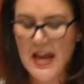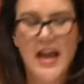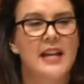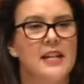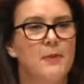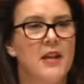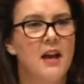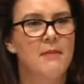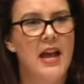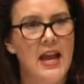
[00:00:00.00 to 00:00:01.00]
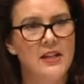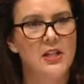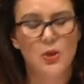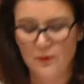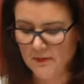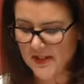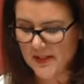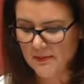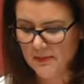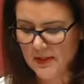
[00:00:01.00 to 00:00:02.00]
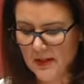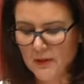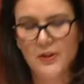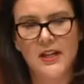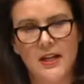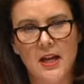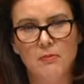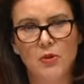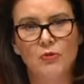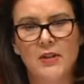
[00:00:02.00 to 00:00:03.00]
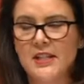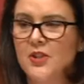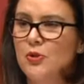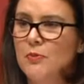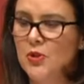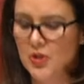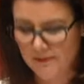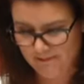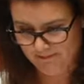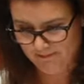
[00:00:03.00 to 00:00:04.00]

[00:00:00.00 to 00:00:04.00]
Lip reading: and has become a handy euphemism for income redistribution.